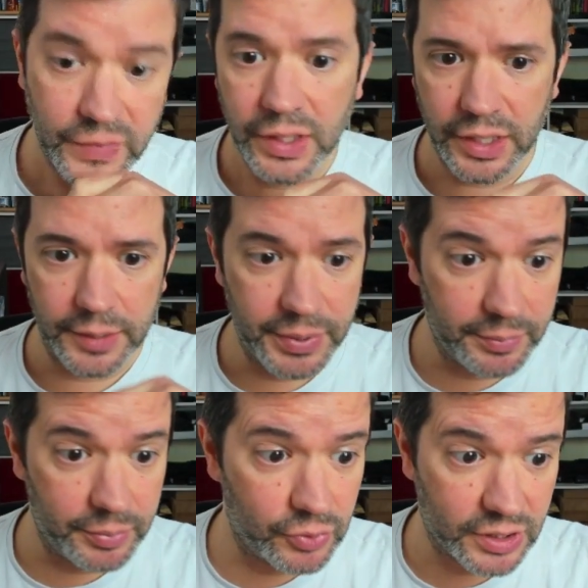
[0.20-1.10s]
Hey
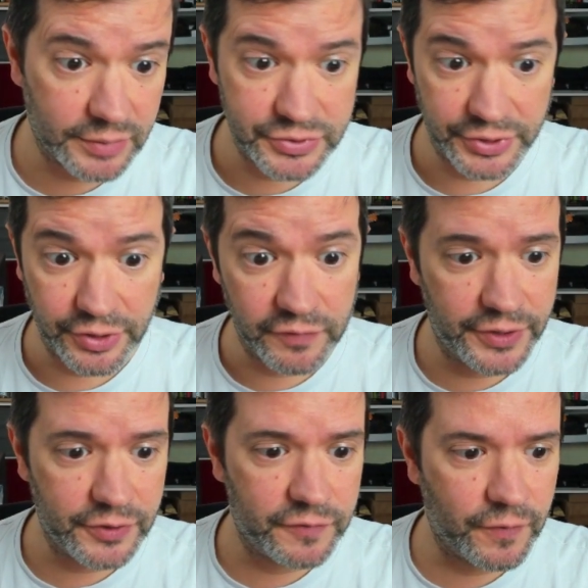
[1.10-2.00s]
people, welcome to another
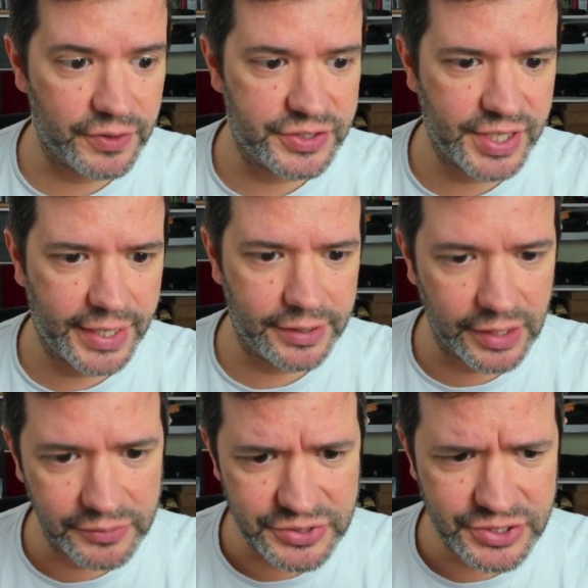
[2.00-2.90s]
video for the channel. I
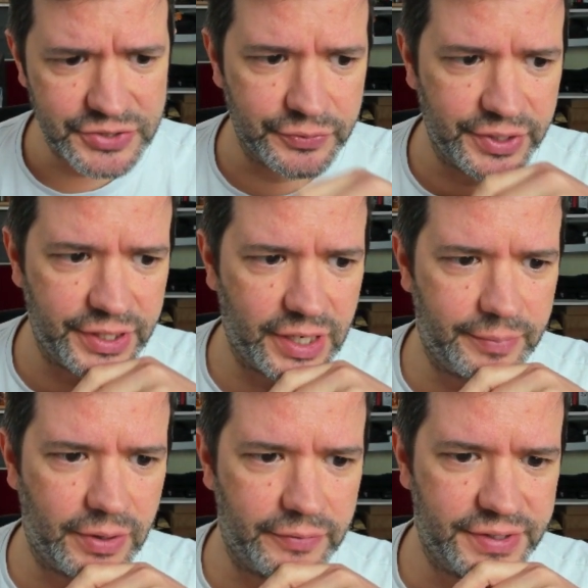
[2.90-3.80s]
was just reading
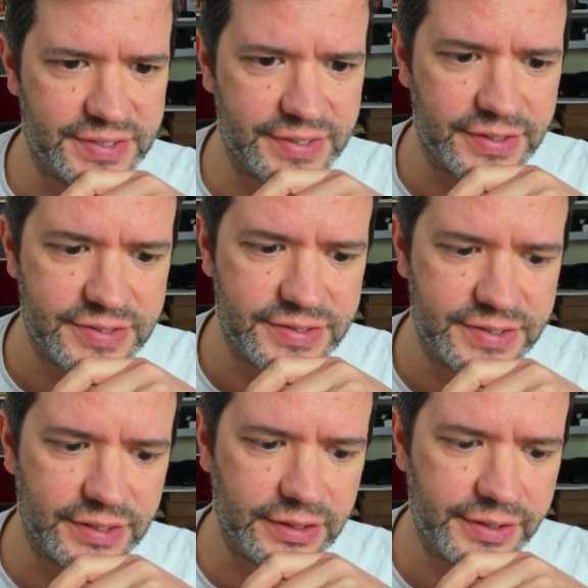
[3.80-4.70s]
about this, that they
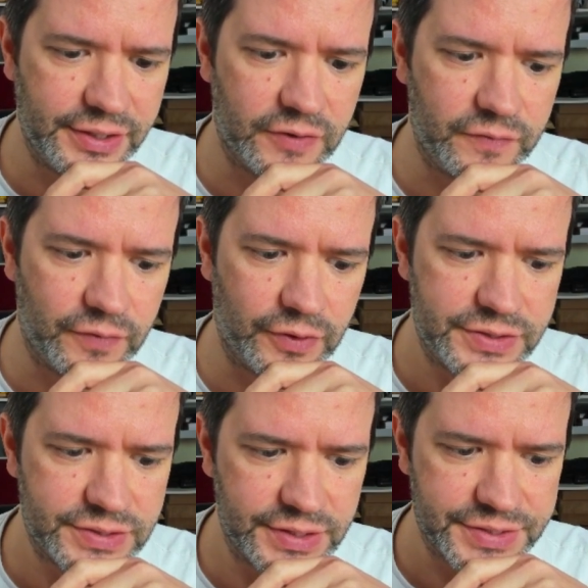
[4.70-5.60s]
still hear
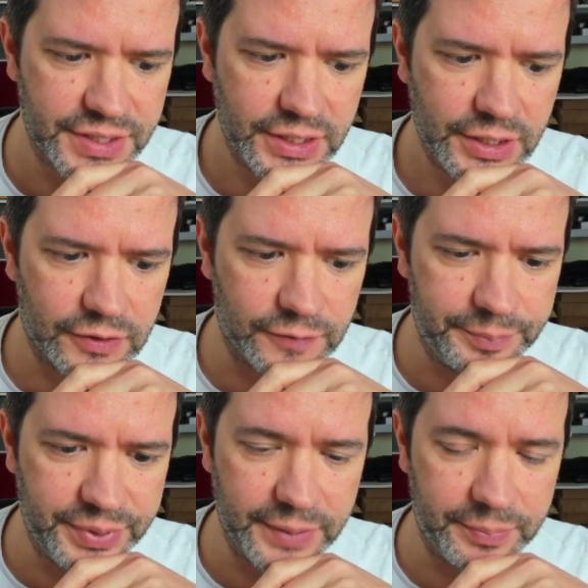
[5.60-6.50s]
voices of
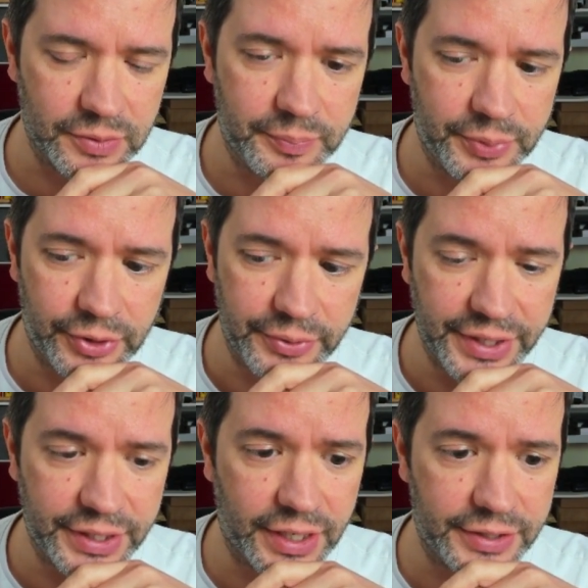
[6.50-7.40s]
people
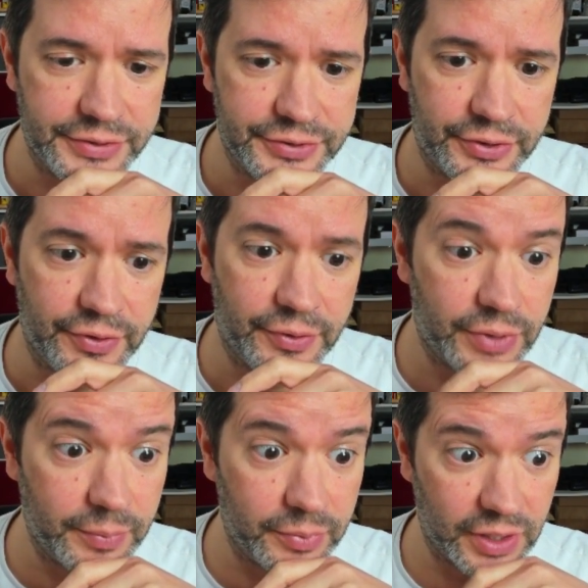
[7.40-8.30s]
buried under the
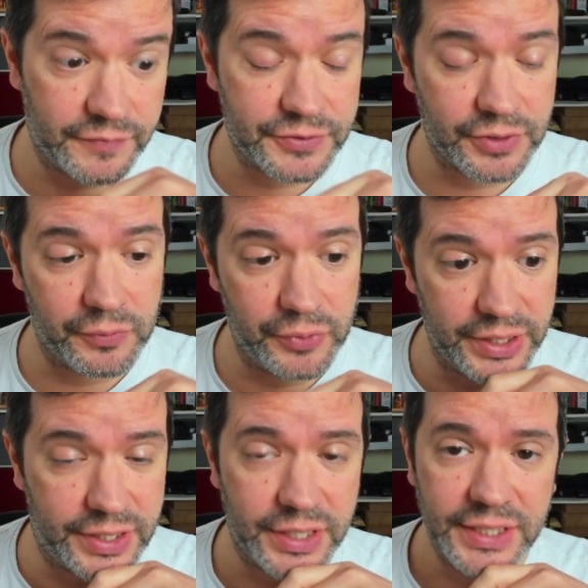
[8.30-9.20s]
rubble after a week.